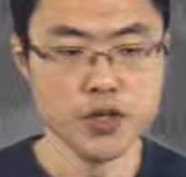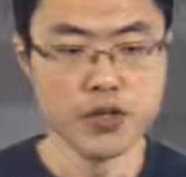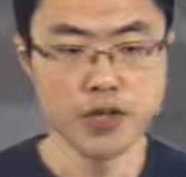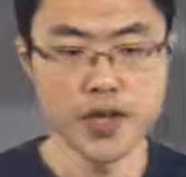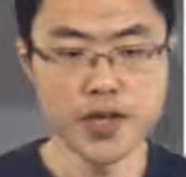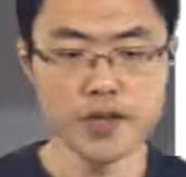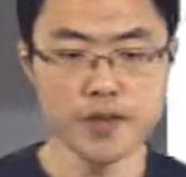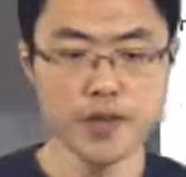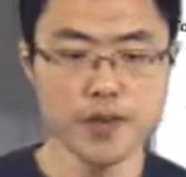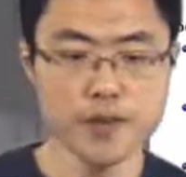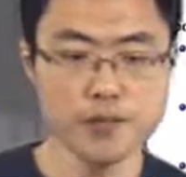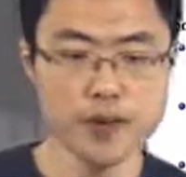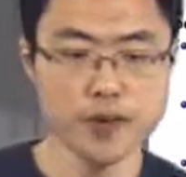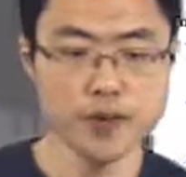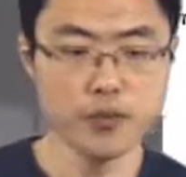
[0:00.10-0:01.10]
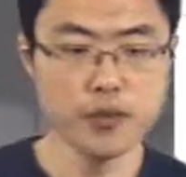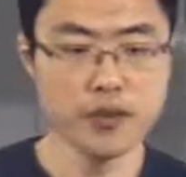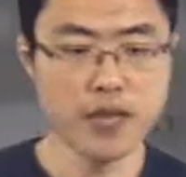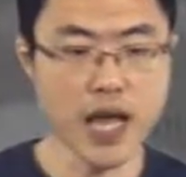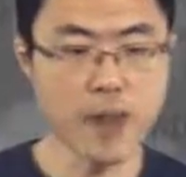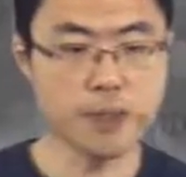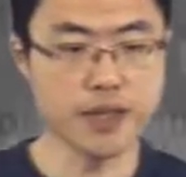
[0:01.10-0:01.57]
So let's talk about
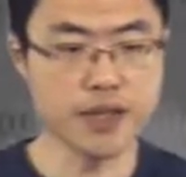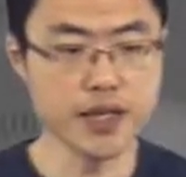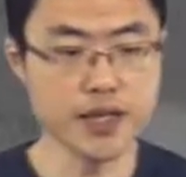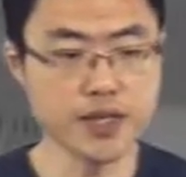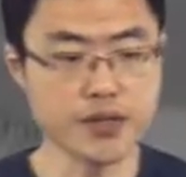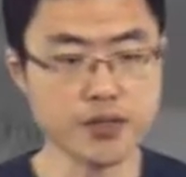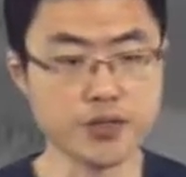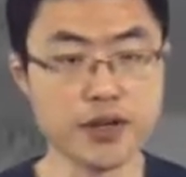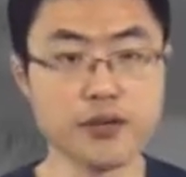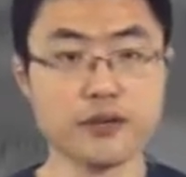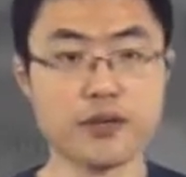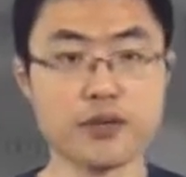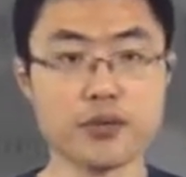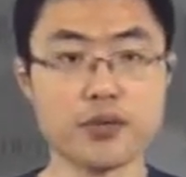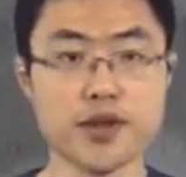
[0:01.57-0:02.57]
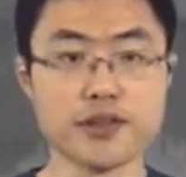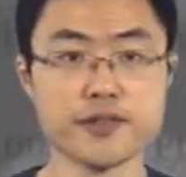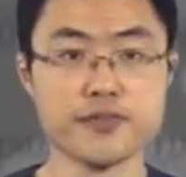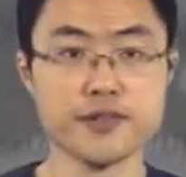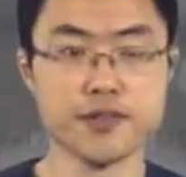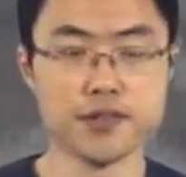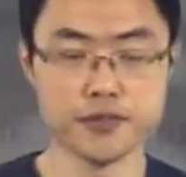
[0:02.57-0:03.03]
one application of the
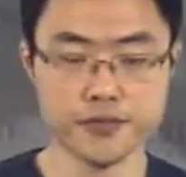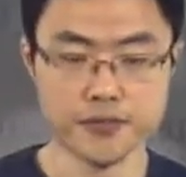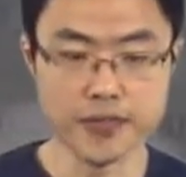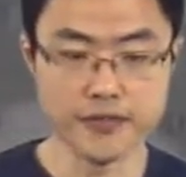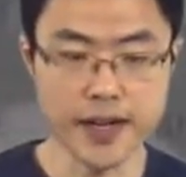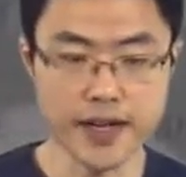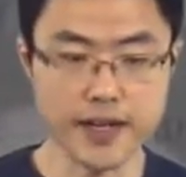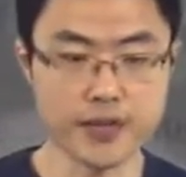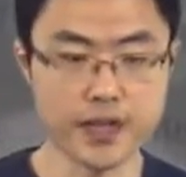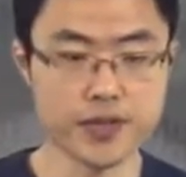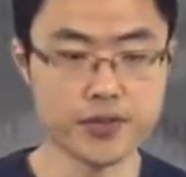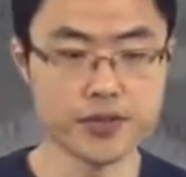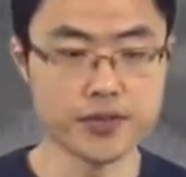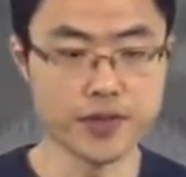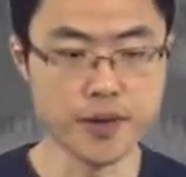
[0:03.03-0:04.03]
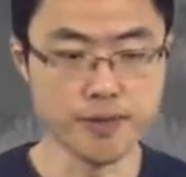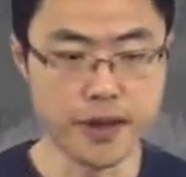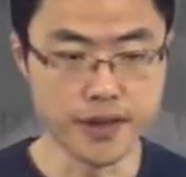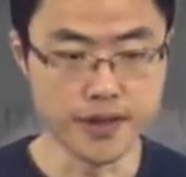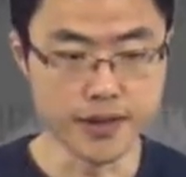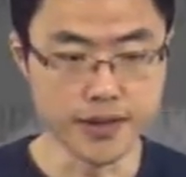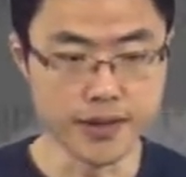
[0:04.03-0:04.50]
validation
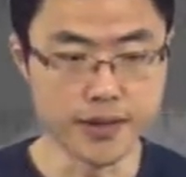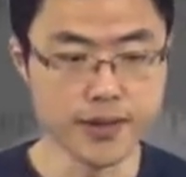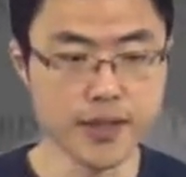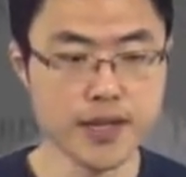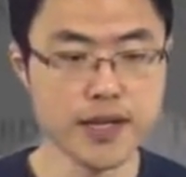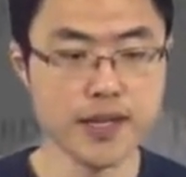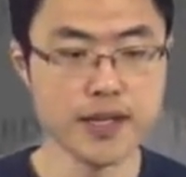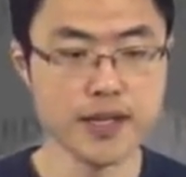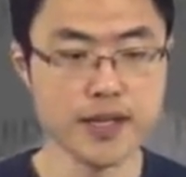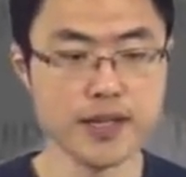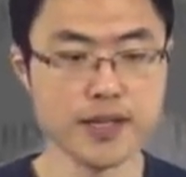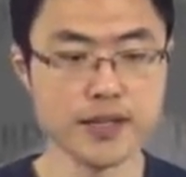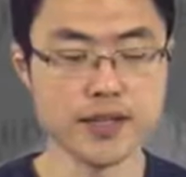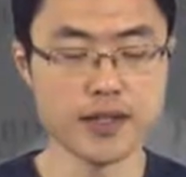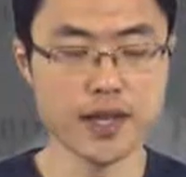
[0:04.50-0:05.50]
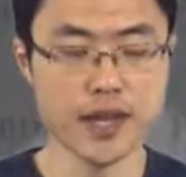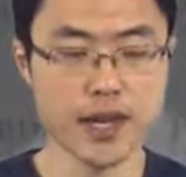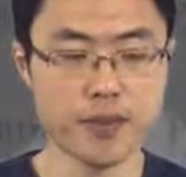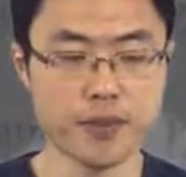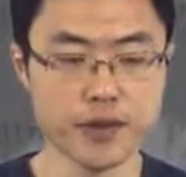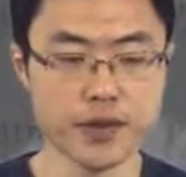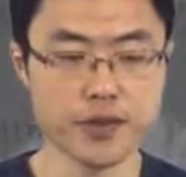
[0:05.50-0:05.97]
method in the
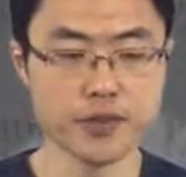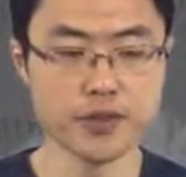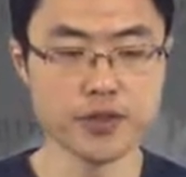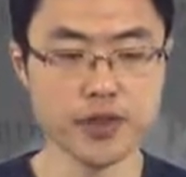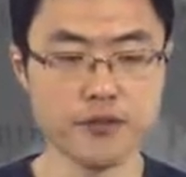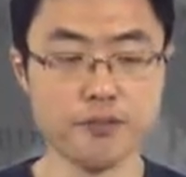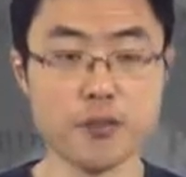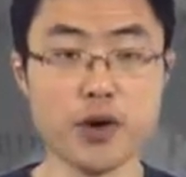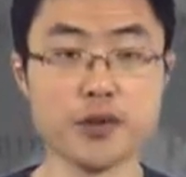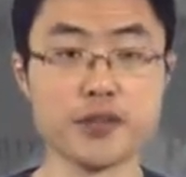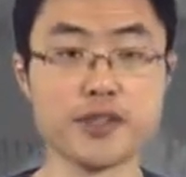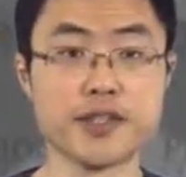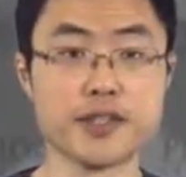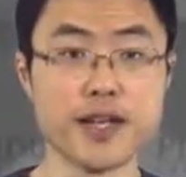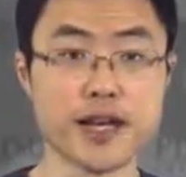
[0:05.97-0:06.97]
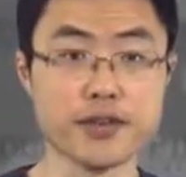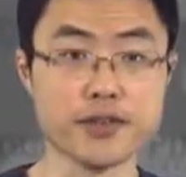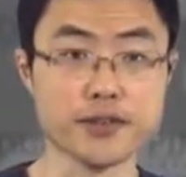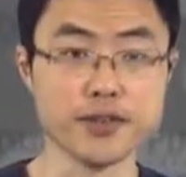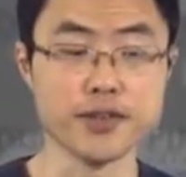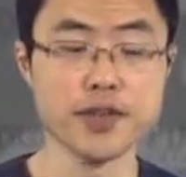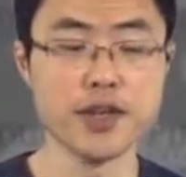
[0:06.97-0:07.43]
application of model
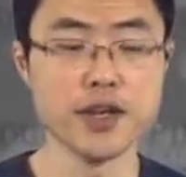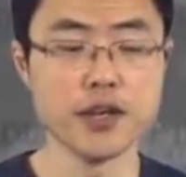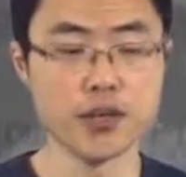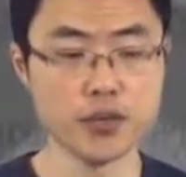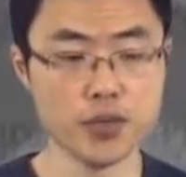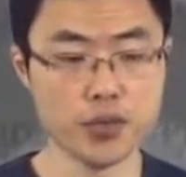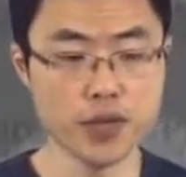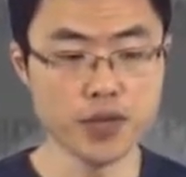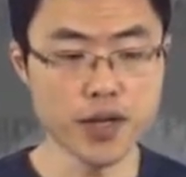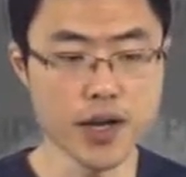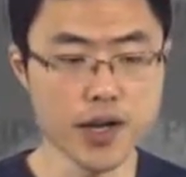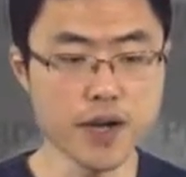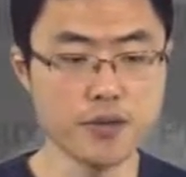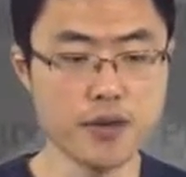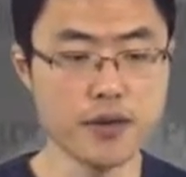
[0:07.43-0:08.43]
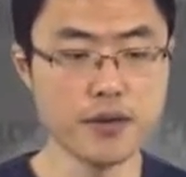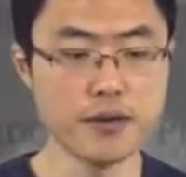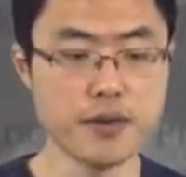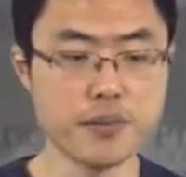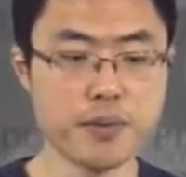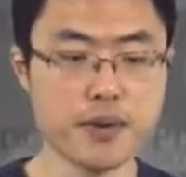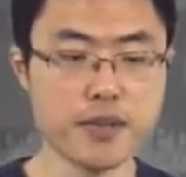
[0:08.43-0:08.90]
selection. So we will talk
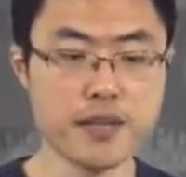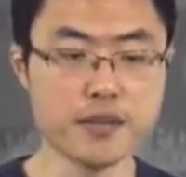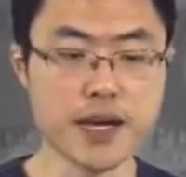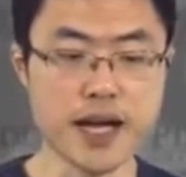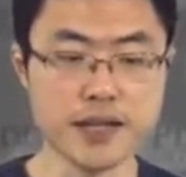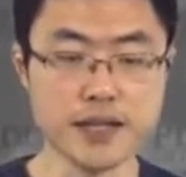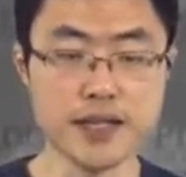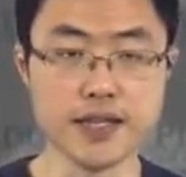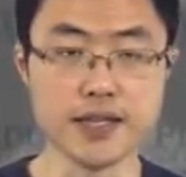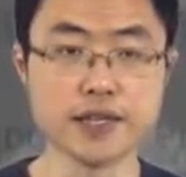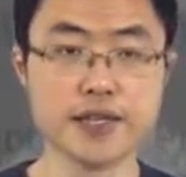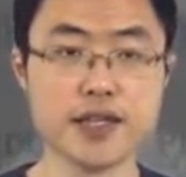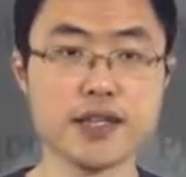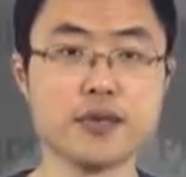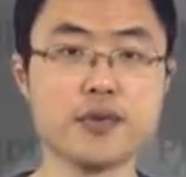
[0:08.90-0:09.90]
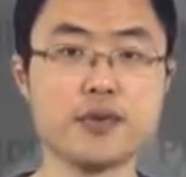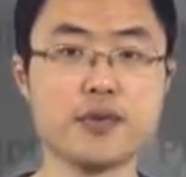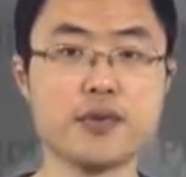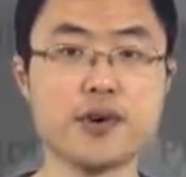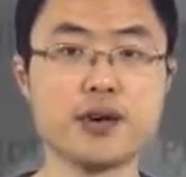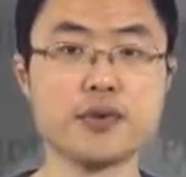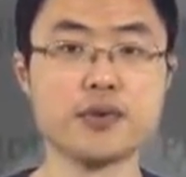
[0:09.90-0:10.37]
about the basic ideas, and then we
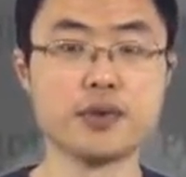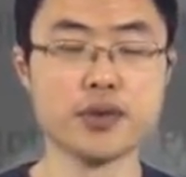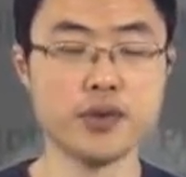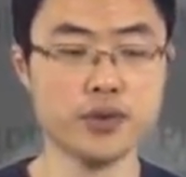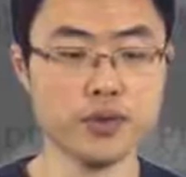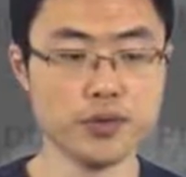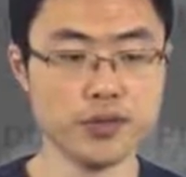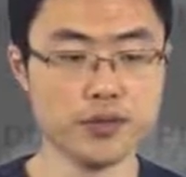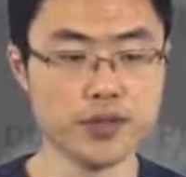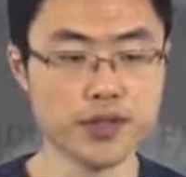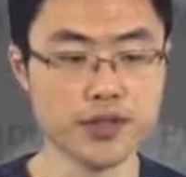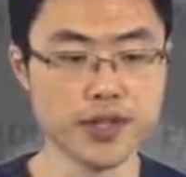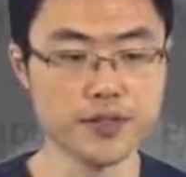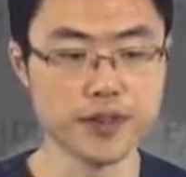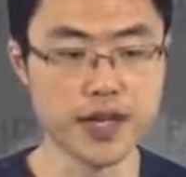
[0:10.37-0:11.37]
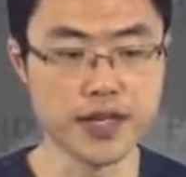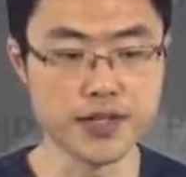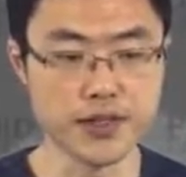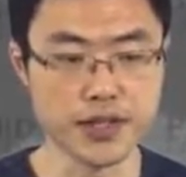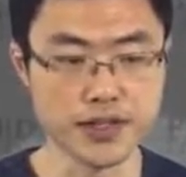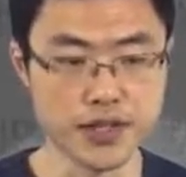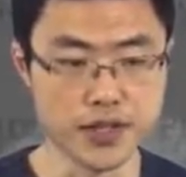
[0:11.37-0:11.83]
will want to go over some case
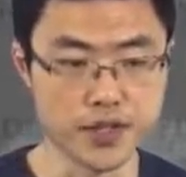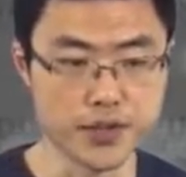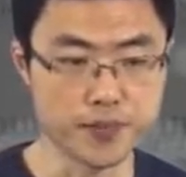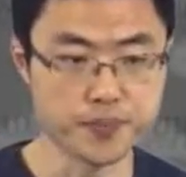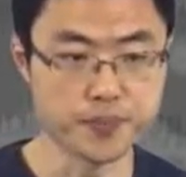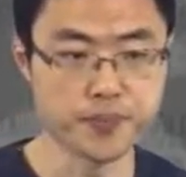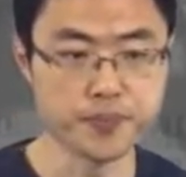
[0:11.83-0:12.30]
studies.